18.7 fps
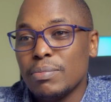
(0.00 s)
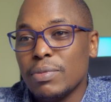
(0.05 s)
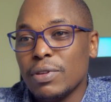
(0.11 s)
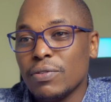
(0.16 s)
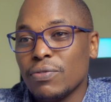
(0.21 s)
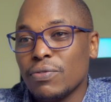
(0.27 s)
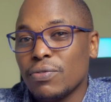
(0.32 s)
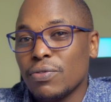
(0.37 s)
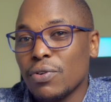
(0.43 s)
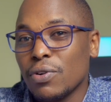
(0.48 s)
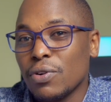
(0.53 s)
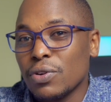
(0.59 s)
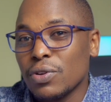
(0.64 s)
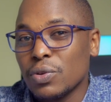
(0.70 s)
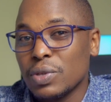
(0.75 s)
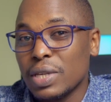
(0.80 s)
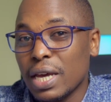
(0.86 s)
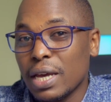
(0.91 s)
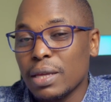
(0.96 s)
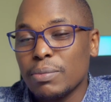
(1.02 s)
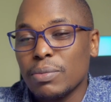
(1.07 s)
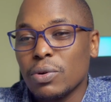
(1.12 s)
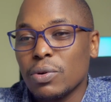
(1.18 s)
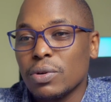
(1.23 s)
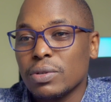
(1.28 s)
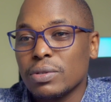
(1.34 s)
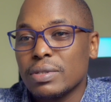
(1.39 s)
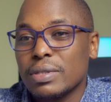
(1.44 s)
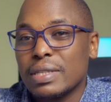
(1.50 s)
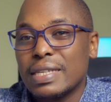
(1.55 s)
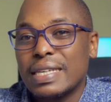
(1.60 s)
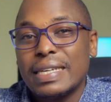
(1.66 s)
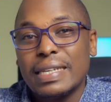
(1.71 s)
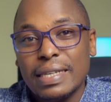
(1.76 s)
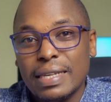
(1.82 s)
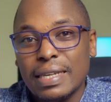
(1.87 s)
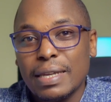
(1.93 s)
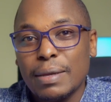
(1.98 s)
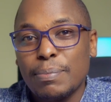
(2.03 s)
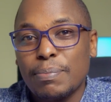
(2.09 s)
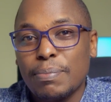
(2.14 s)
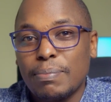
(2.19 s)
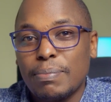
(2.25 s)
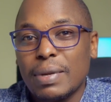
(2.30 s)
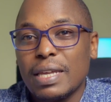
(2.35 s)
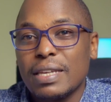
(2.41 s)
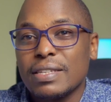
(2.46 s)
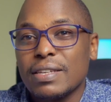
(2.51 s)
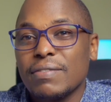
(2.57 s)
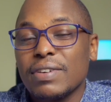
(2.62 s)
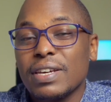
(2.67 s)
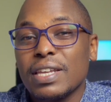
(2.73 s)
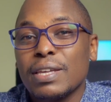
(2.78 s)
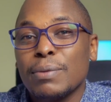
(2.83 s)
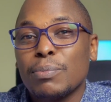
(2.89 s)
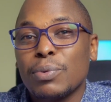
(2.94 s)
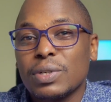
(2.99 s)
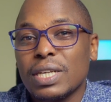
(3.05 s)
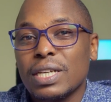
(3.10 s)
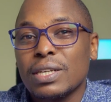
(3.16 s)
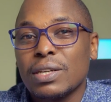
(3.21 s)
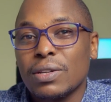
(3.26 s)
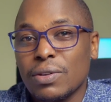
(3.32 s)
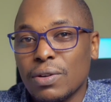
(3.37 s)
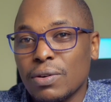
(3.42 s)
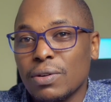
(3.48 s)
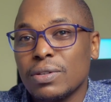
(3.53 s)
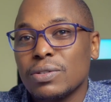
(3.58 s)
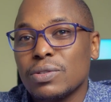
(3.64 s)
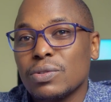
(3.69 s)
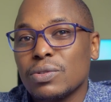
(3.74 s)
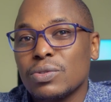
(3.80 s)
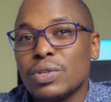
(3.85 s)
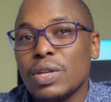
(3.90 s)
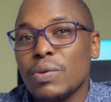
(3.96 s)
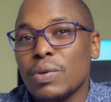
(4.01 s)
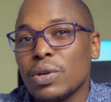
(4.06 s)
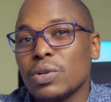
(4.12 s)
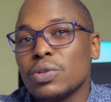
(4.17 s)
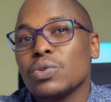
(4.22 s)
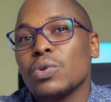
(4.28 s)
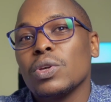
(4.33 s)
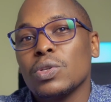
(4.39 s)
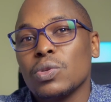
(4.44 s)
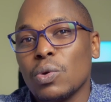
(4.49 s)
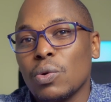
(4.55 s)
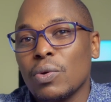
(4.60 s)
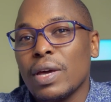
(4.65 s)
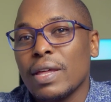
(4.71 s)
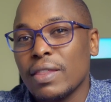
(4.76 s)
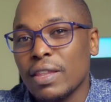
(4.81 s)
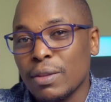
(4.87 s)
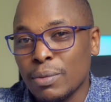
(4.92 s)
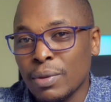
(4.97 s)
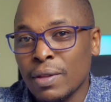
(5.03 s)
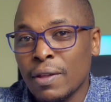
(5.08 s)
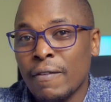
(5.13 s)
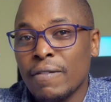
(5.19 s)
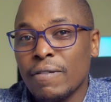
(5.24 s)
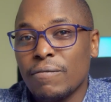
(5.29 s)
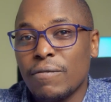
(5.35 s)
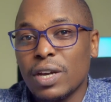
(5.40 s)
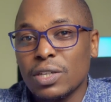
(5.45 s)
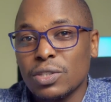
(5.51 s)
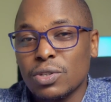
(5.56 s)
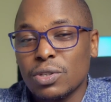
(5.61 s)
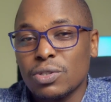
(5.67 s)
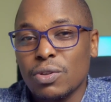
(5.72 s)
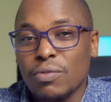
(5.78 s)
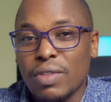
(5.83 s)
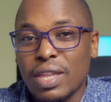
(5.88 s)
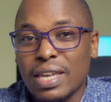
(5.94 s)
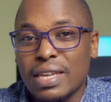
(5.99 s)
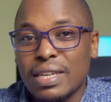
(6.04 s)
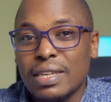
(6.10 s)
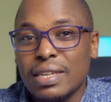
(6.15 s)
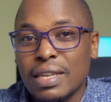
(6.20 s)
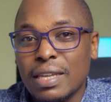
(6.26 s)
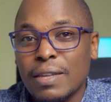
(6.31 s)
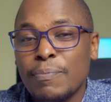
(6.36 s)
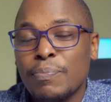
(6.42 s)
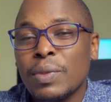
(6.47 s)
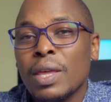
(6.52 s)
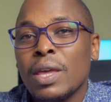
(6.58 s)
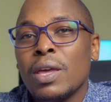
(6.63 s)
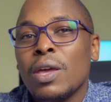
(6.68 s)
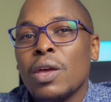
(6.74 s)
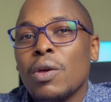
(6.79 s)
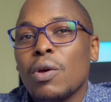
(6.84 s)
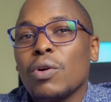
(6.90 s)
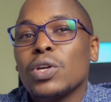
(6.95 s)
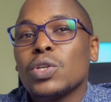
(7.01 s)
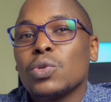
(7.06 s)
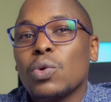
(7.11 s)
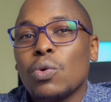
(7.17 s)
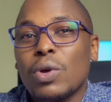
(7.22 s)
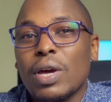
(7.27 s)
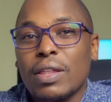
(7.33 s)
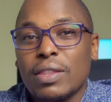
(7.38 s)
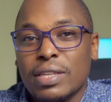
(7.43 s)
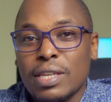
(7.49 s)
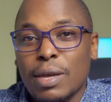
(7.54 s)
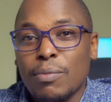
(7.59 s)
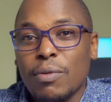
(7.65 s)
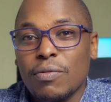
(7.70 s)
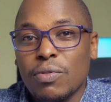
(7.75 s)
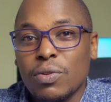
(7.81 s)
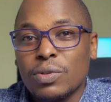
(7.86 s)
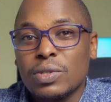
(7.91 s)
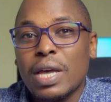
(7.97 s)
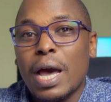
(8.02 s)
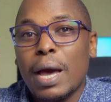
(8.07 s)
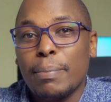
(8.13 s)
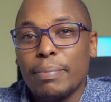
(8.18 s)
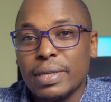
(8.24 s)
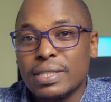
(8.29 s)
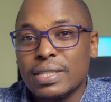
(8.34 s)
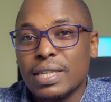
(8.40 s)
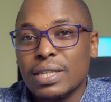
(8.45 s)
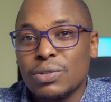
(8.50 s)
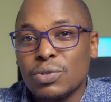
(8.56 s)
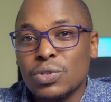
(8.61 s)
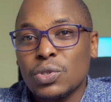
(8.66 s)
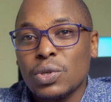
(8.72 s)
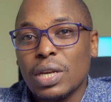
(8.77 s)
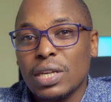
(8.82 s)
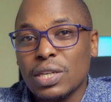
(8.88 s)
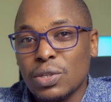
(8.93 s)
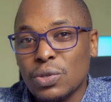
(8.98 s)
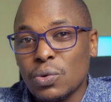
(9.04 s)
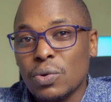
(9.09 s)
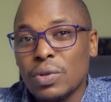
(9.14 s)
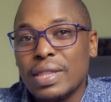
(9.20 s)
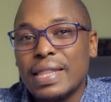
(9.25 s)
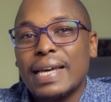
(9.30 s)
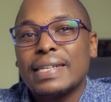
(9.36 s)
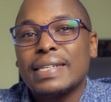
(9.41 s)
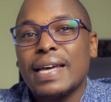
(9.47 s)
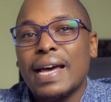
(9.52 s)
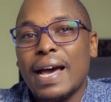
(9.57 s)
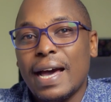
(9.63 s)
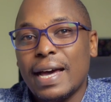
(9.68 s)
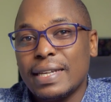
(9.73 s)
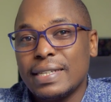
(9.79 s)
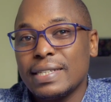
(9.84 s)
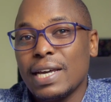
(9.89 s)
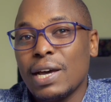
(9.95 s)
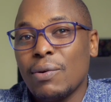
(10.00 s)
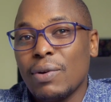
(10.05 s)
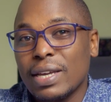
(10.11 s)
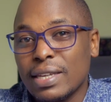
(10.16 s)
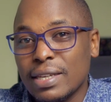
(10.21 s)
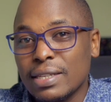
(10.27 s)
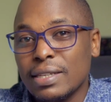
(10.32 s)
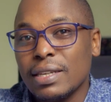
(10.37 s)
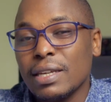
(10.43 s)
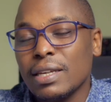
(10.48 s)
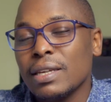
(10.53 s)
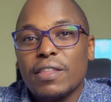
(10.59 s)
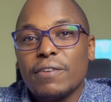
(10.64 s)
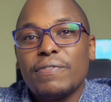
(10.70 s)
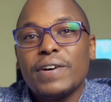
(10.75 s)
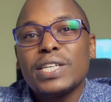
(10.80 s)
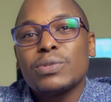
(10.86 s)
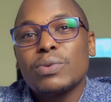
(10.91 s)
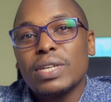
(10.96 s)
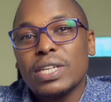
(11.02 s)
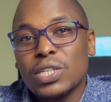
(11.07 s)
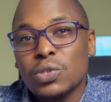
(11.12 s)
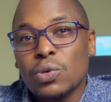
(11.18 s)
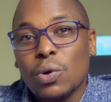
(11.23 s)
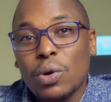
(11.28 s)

before you die, because kidney plays a very important role. So today we're not going to look at the functions of the kidney. We're going to look at some of those habits that we usually do that hurt our kidney. The first one is